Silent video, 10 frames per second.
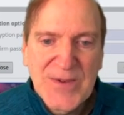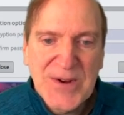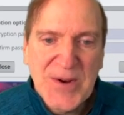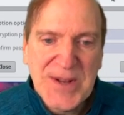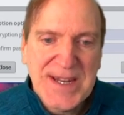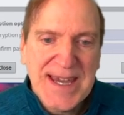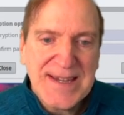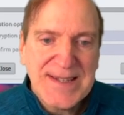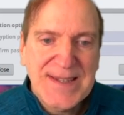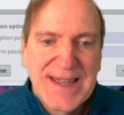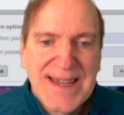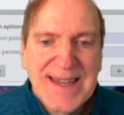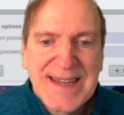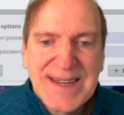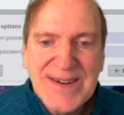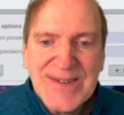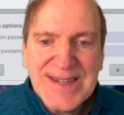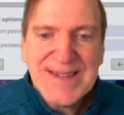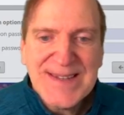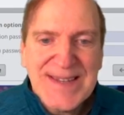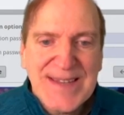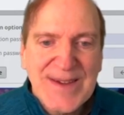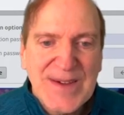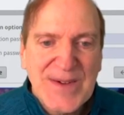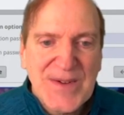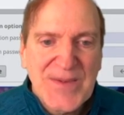We'll go to next. And here you see that